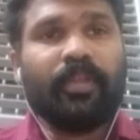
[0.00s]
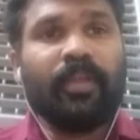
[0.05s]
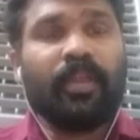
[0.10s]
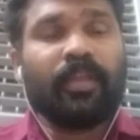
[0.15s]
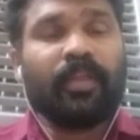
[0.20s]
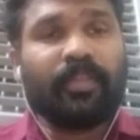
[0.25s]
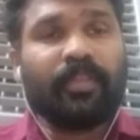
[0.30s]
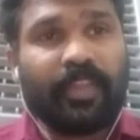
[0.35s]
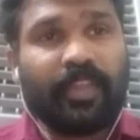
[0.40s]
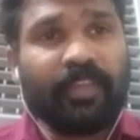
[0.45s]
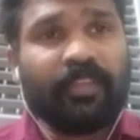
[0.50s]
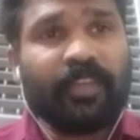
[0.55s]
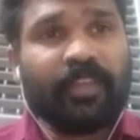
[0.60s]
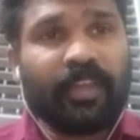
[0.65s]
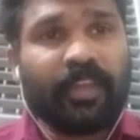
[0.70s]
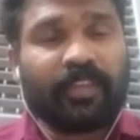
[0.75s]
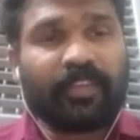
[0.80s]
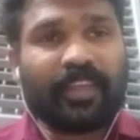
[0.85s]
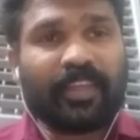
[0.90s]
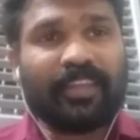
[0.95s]
This
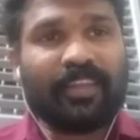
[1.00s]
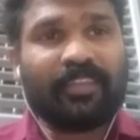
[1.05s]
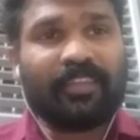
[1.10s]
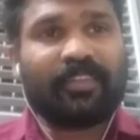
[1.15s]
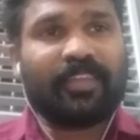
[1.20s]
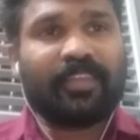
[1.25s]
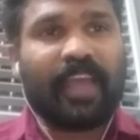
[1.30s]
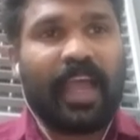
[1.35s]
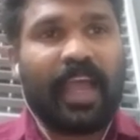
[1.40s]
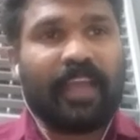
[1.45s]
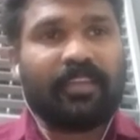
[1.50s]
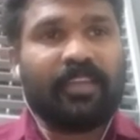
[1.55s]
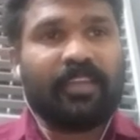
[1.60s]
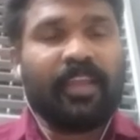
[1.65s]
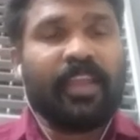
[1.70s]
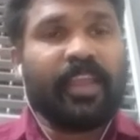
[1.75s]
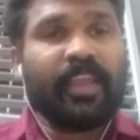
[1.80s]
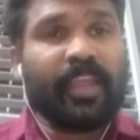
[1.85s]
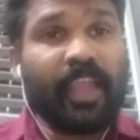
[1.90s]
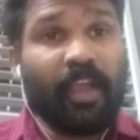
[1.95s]
suggests that
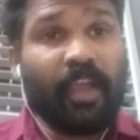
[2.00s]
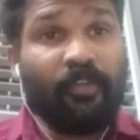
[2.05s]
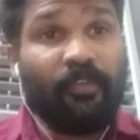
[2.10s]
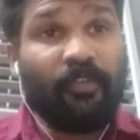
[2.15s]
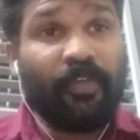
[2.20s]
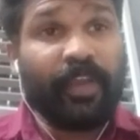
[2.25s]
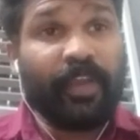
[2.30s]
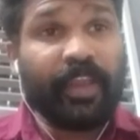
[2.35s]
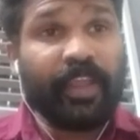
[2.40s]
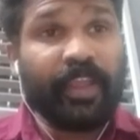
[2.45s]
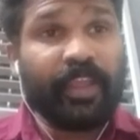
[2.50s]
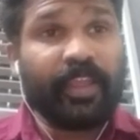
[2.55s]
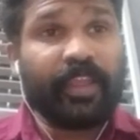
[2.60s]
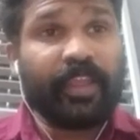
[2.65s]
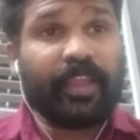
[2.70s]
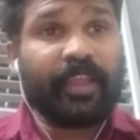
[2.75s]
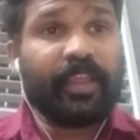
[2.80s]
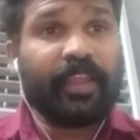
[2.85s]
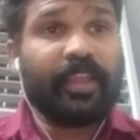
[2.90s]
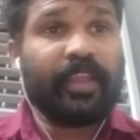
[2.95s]
every
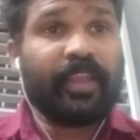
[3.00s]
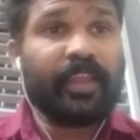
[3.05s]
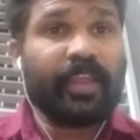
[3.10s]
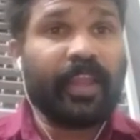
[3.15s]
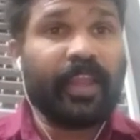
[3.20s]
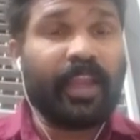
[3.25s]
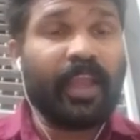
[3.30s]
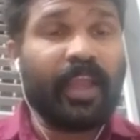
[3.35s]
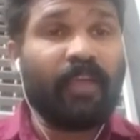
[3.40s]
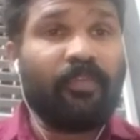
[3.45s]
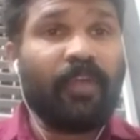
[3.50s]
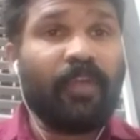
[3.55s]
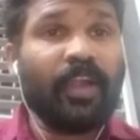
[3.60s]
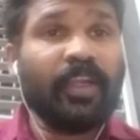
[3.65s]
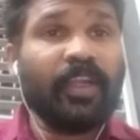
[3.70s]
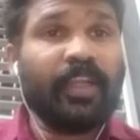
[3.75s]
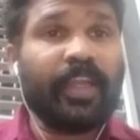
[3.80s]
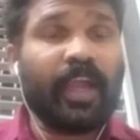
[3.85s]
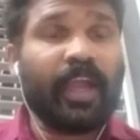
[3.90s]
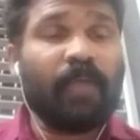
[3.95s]
11
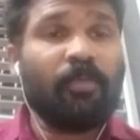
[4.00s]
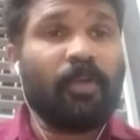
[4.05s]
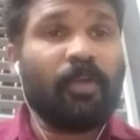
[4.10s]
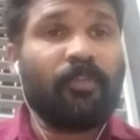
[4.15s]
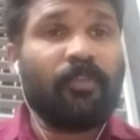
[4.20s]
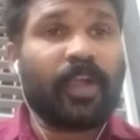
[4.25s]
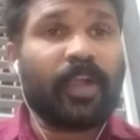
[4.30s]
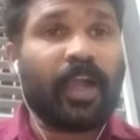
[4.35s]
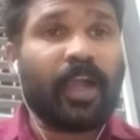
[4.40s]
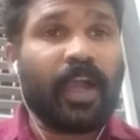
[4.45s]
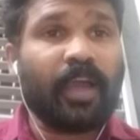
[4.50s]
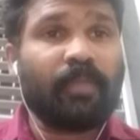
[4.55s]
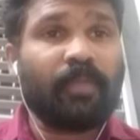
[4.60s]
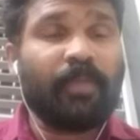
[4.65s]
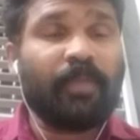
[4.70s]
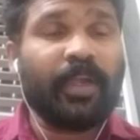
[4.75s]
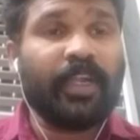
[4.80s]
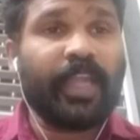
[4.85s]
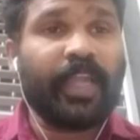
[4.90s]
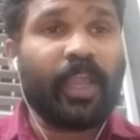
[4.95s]
gram of carbon
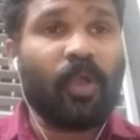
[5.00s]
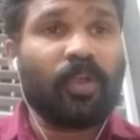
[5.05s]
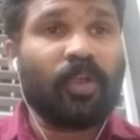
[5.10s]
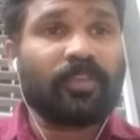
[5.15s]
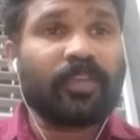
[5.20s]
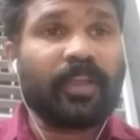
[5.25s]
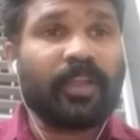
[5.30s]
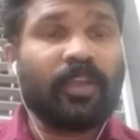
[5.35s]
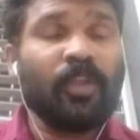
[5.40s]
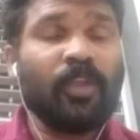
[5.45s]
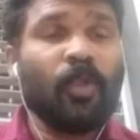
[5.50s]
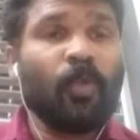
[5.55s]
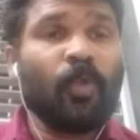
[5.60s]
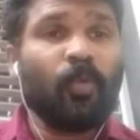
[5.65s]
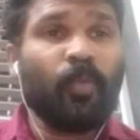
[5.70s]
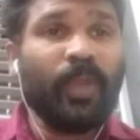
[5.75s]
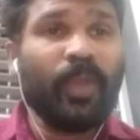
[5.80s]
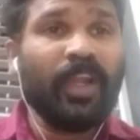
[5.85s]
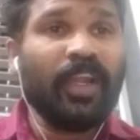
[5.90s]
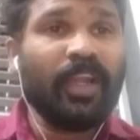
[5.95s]
dioxide
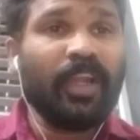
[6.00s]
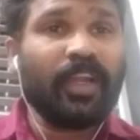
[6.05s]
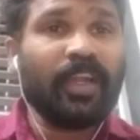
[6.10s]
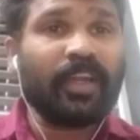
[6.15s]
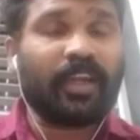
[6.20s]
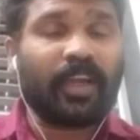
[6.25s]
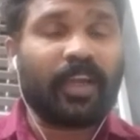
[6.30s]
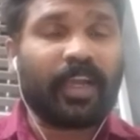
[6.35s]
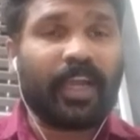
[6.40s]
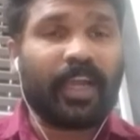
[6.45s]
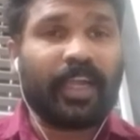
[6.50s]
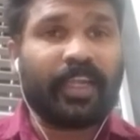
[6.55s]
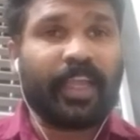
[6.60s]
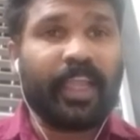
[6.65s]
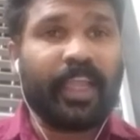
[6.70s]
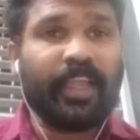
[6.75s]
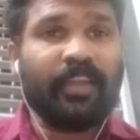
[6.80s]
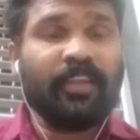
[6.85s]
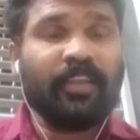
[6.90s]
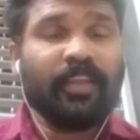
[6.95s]
will contain
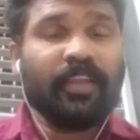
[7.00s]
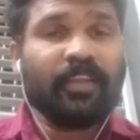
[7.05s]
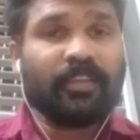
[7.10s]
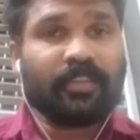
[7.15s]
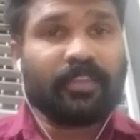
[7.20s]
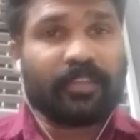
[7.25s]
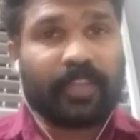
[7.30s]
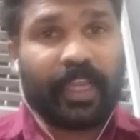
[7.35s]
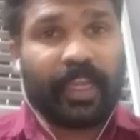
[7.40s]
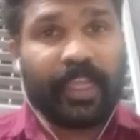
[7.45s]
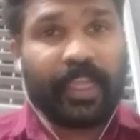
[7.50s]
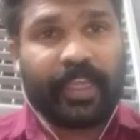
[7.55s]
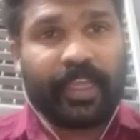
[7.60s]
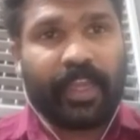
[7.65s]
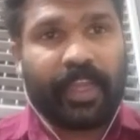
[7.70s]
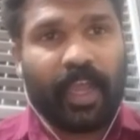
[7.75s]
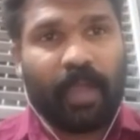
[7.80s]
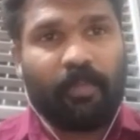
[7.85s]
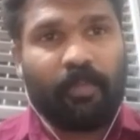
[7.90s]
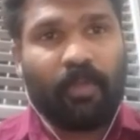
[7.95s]
3
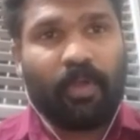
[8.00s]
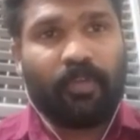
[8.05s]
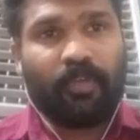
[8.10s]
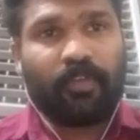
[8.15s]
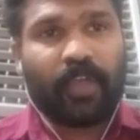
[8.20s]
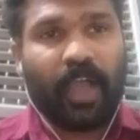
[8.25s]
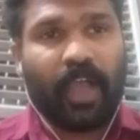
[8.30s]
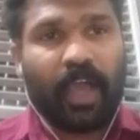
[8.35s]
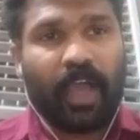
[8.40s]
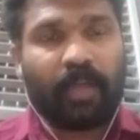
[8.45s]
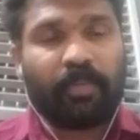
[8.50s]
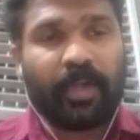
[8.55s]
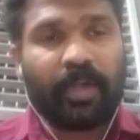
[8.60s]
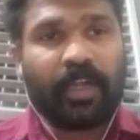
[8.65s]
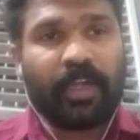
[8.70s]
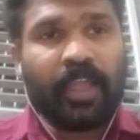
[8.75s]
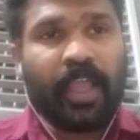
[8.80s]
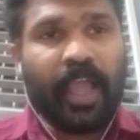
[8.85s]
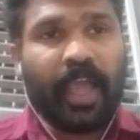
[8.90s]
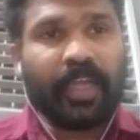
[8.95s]
gram of carbon
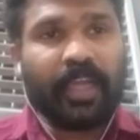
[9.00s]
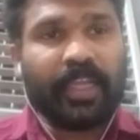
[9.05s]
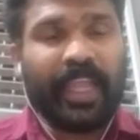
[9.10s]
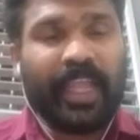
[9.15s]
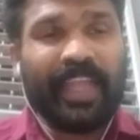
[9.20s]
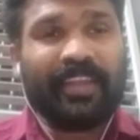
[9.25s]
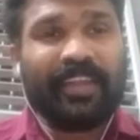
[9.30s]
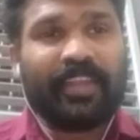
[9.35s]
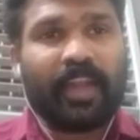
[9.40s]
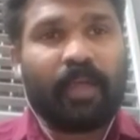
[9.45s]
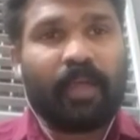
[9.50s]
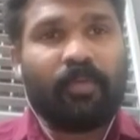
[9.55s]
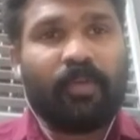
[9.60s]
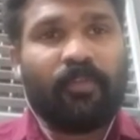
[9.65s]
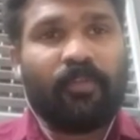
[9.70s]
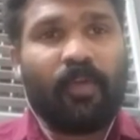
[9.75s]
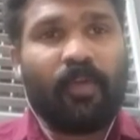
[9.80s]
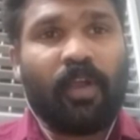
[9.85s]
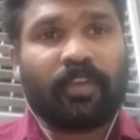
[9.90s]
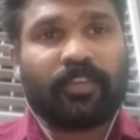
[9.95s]
and 8 gram of
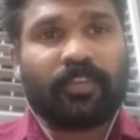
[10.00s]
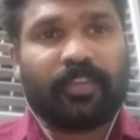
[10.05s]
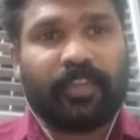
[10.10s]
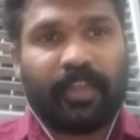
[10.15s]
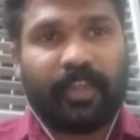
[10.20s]
oxygen.